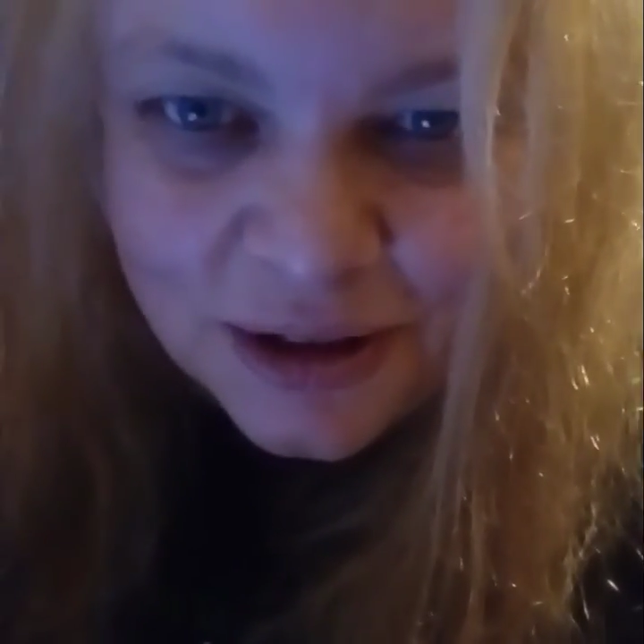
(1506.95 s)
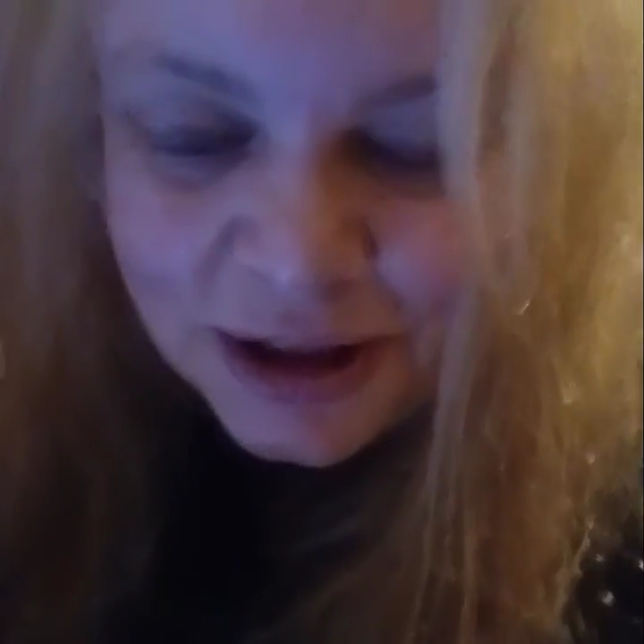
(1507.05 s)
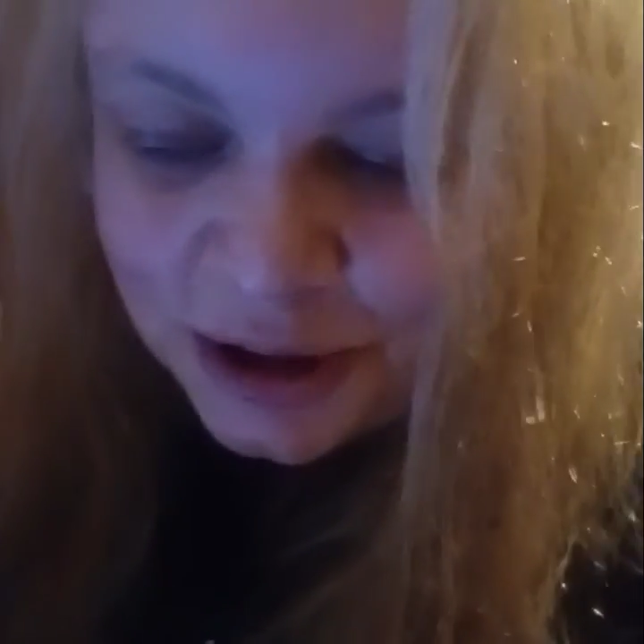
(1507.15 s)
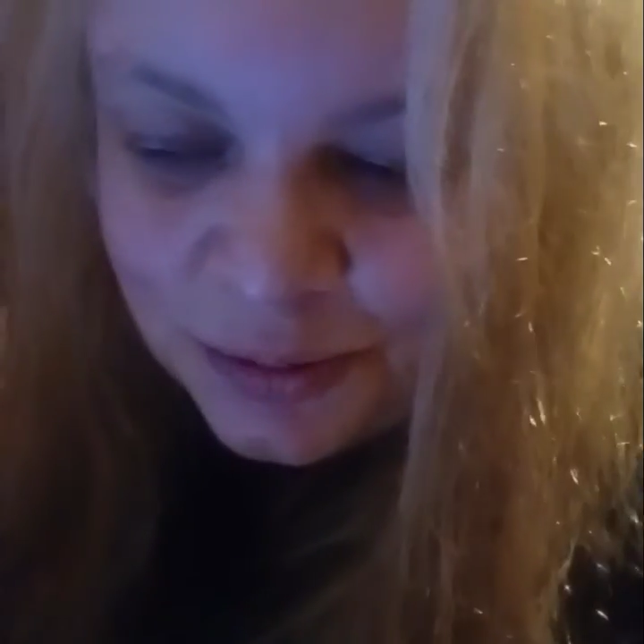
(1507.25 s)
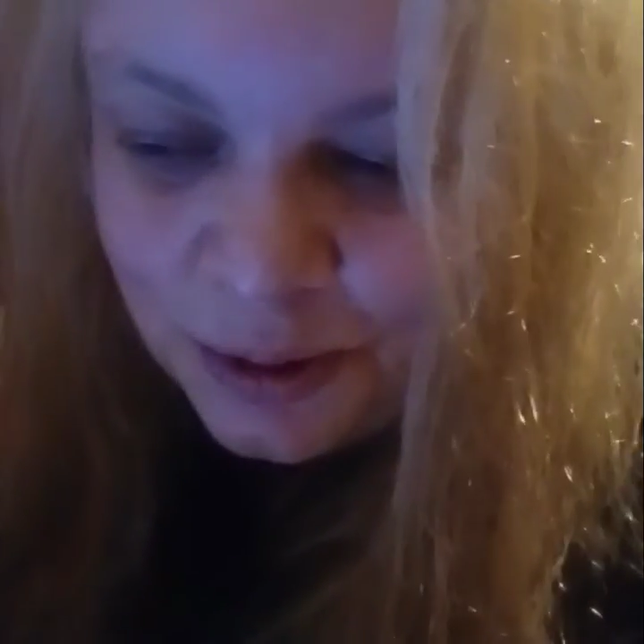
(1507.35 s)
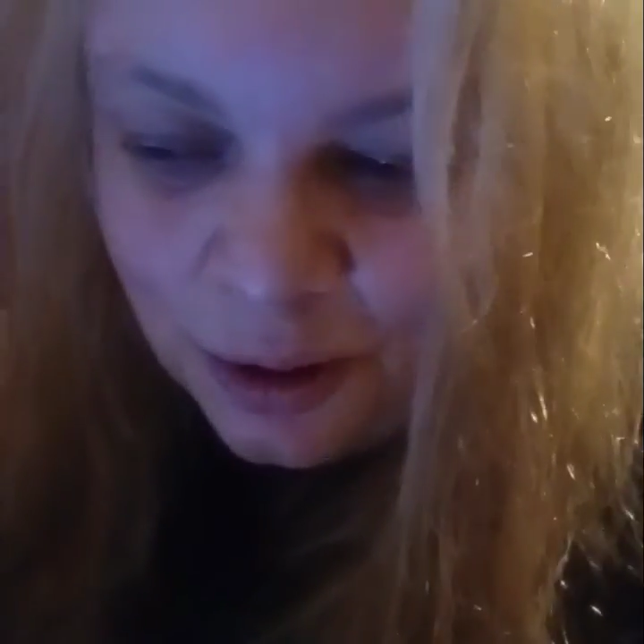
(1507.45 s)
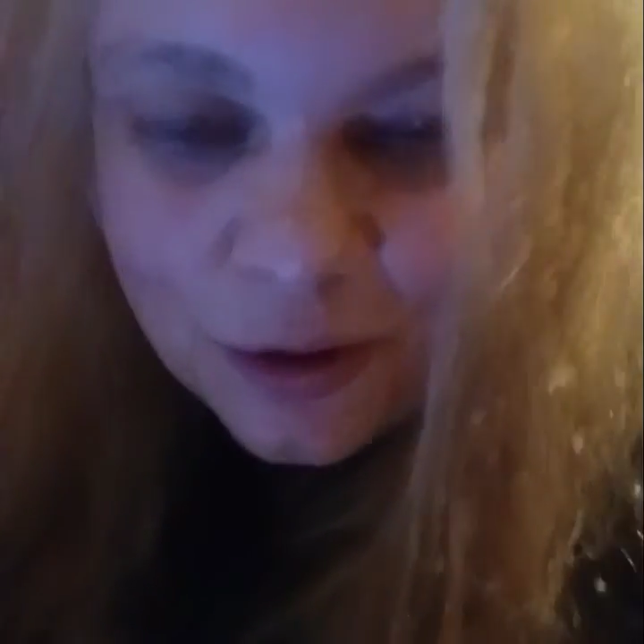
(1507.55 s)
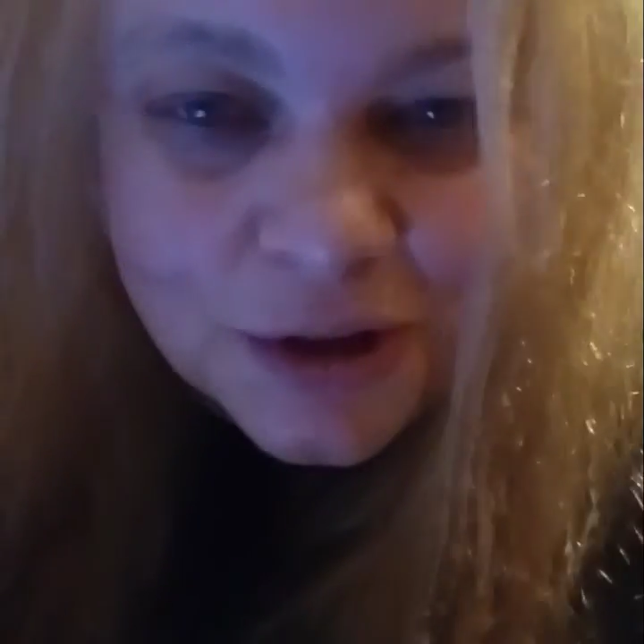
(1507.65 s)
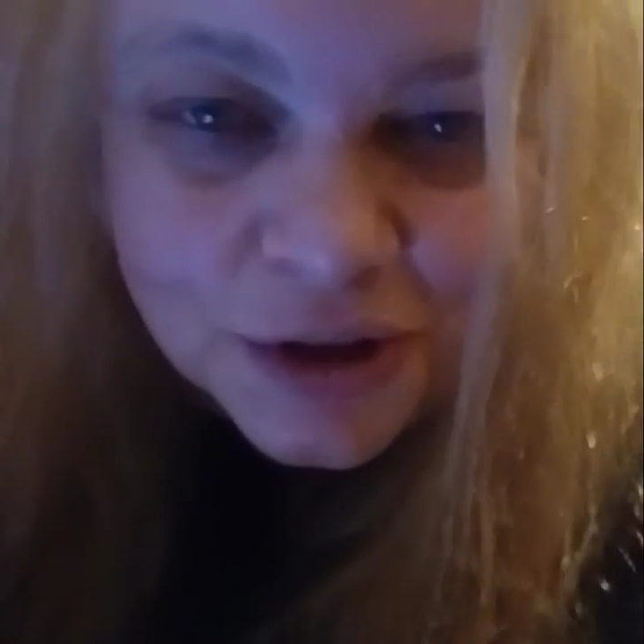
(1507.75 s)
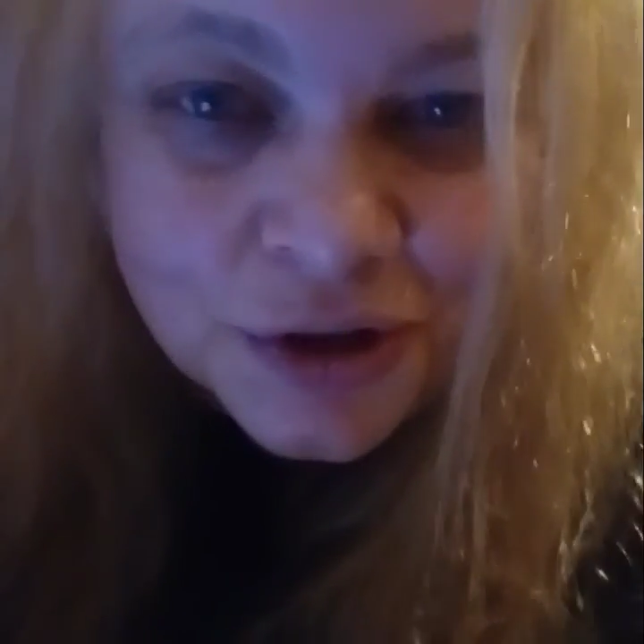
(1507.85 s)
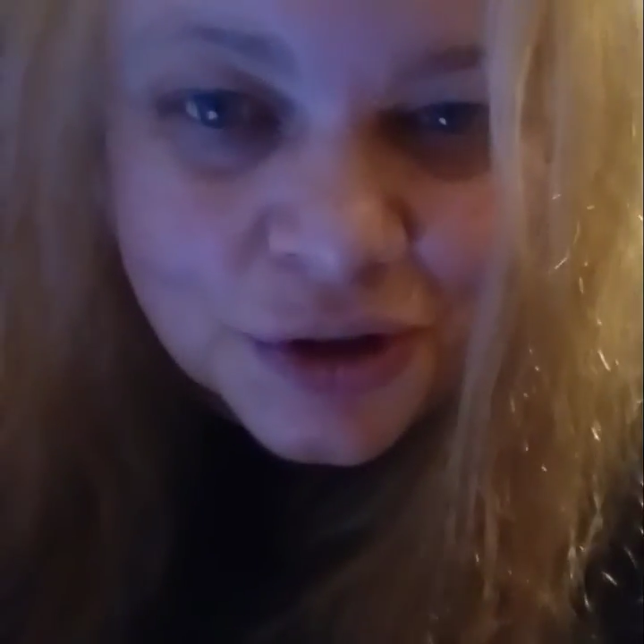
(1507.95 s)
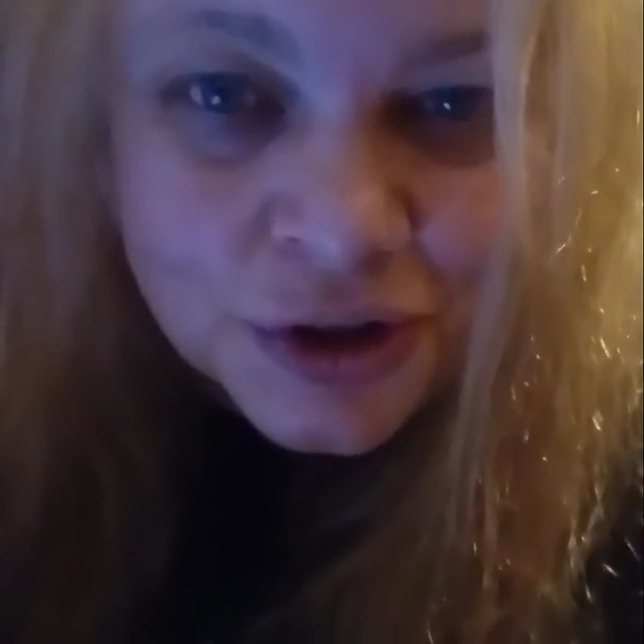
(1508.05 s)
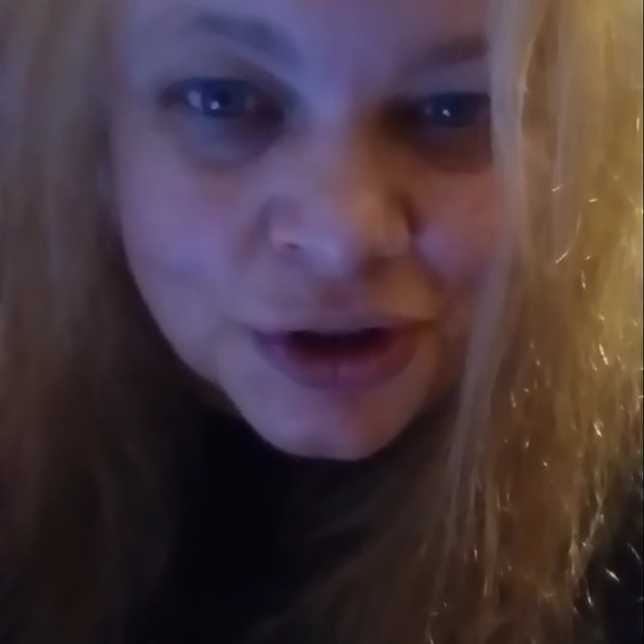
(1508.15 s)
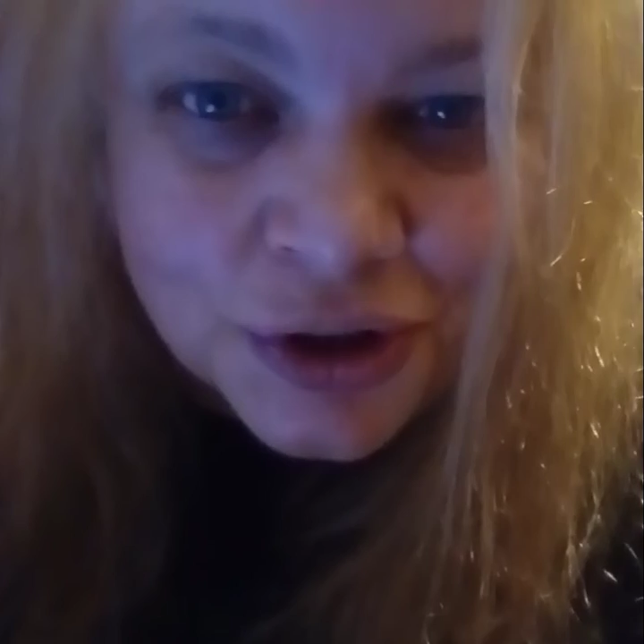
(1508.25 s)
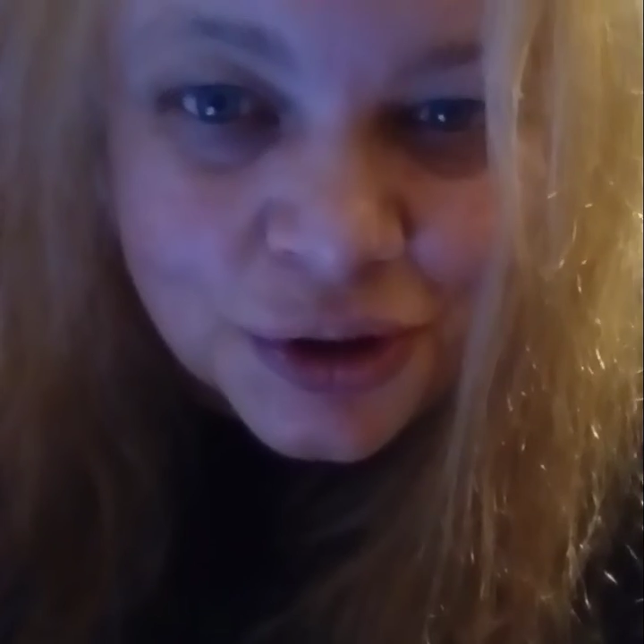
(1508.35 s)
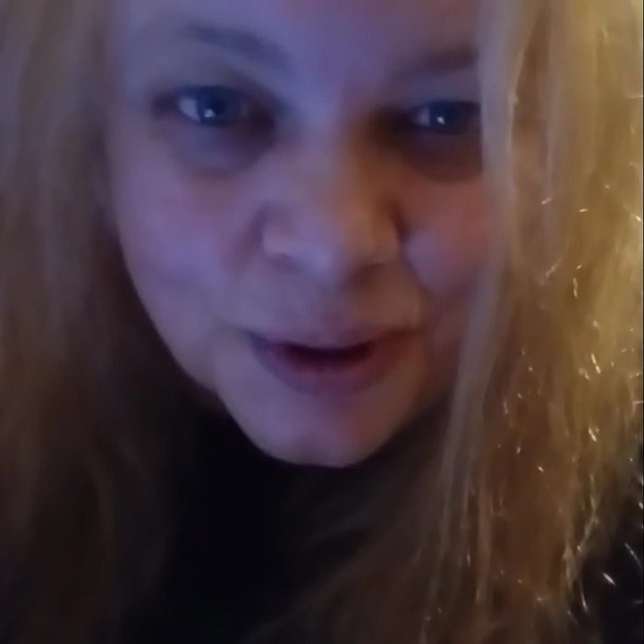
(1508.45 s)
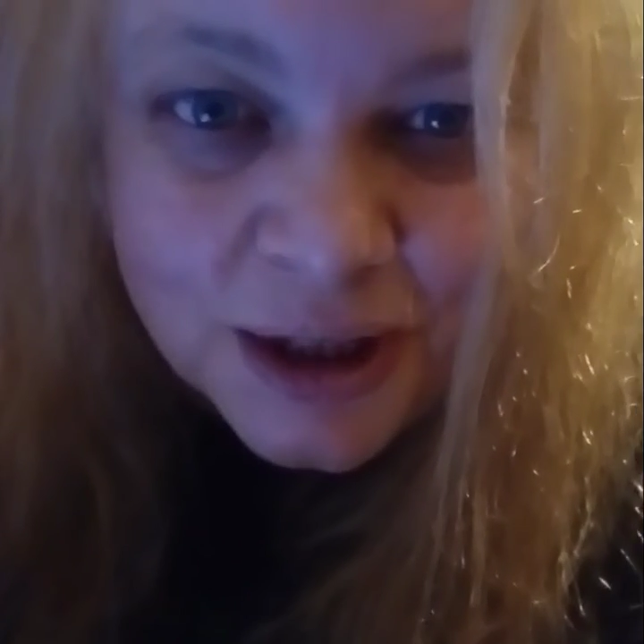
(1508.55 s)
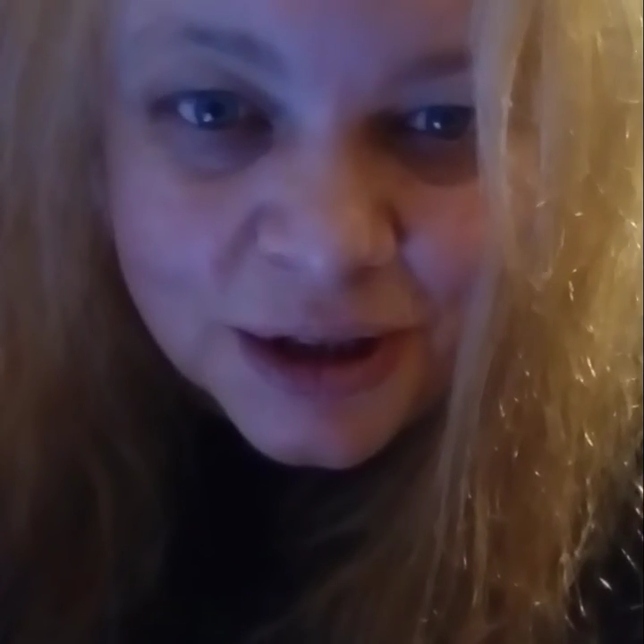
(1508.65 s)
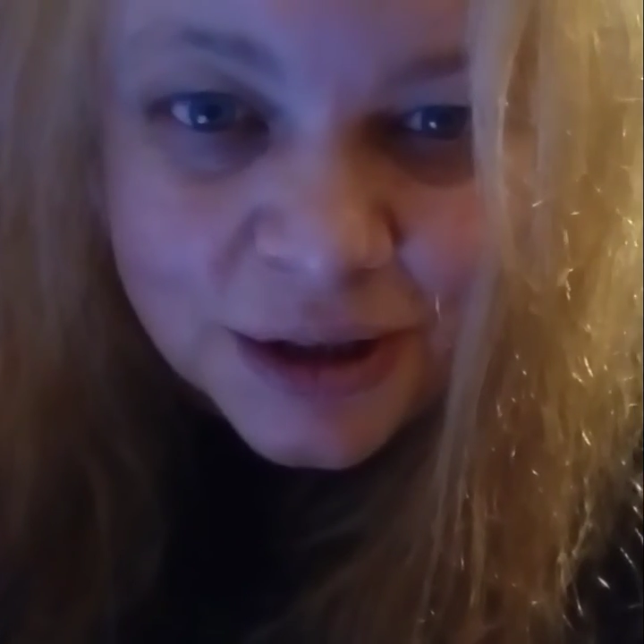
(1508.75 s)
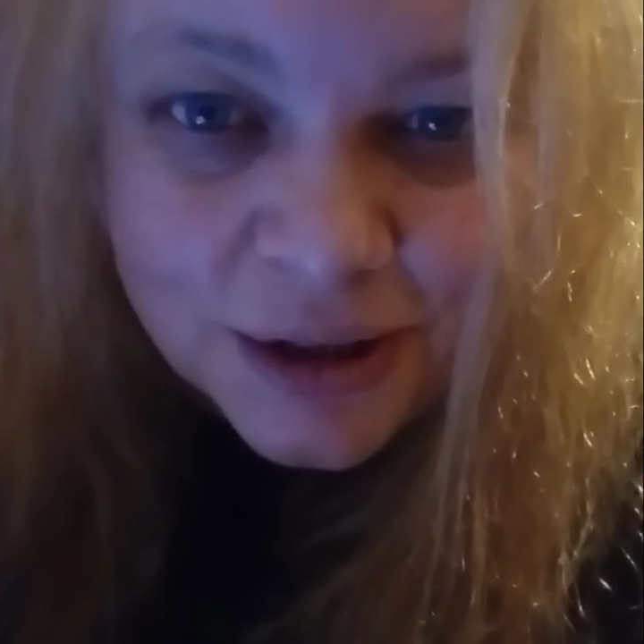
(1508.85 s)
This is what all these churches do,
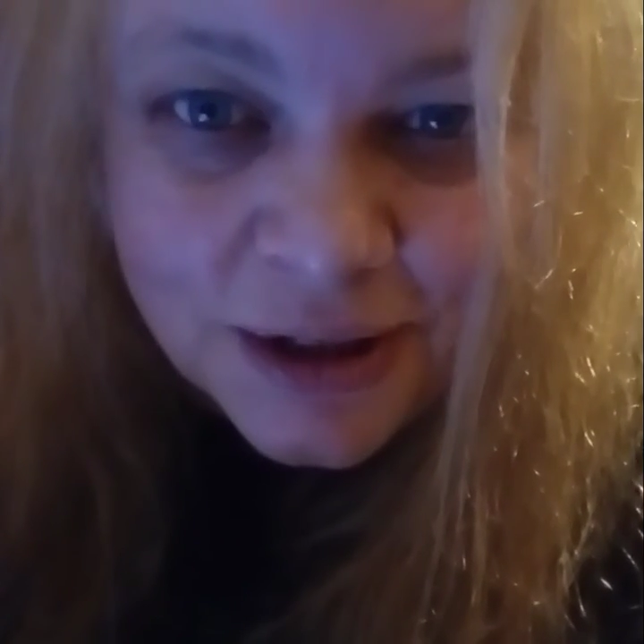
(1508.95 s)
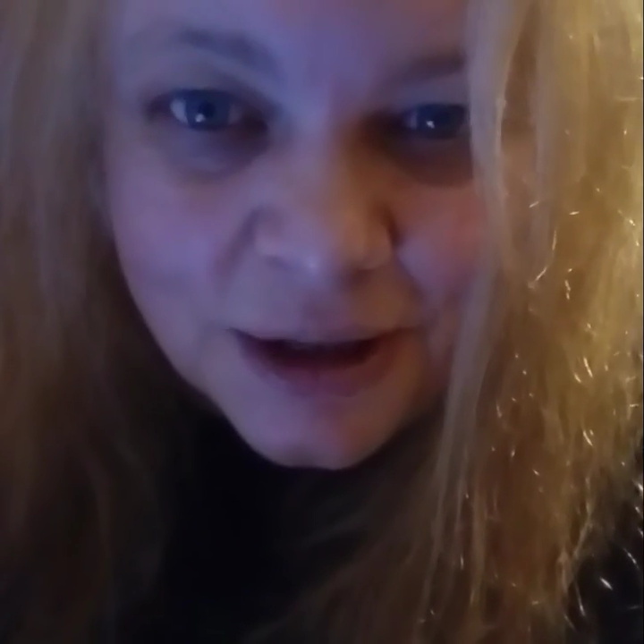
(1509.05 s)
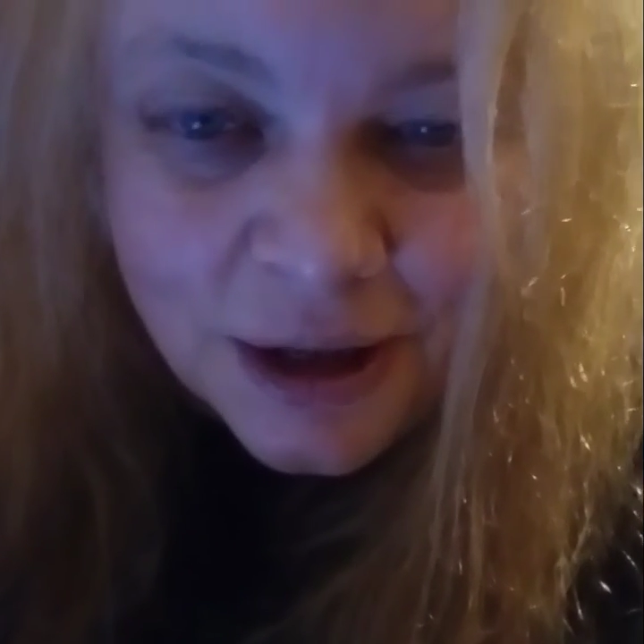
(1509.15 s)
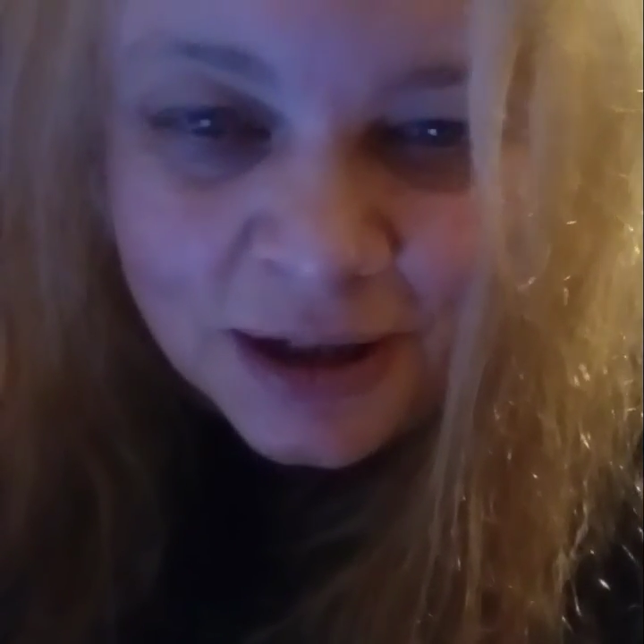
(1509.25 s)
basically.